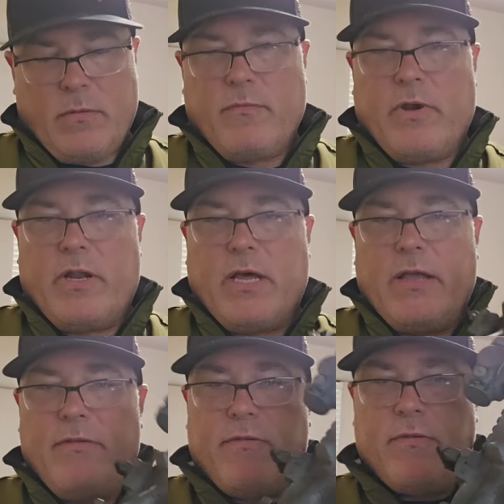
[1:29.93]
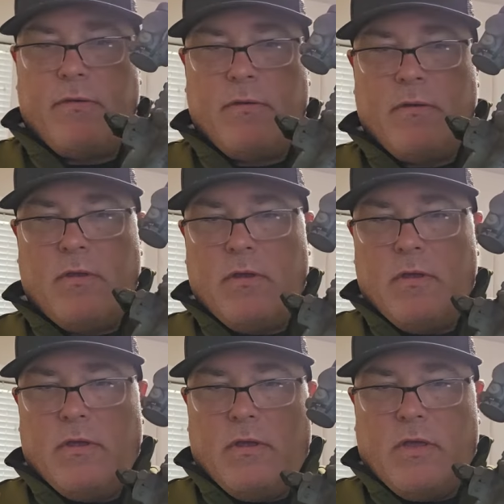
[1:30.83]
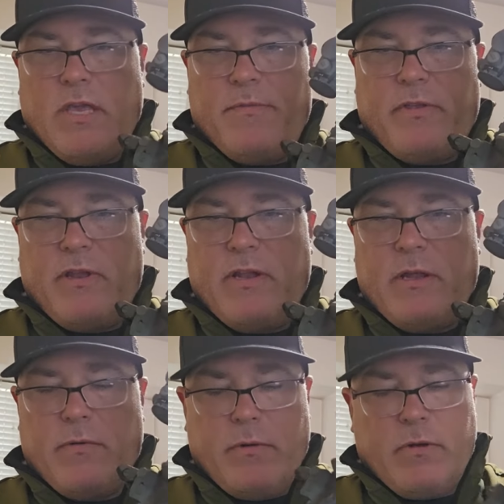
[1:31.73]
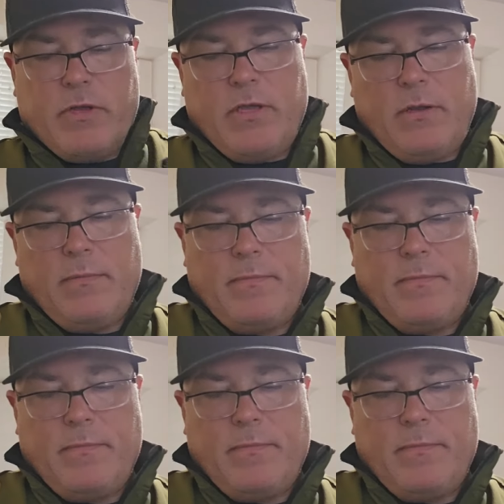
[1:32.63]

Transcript: Very nice. Keeps it in there real good.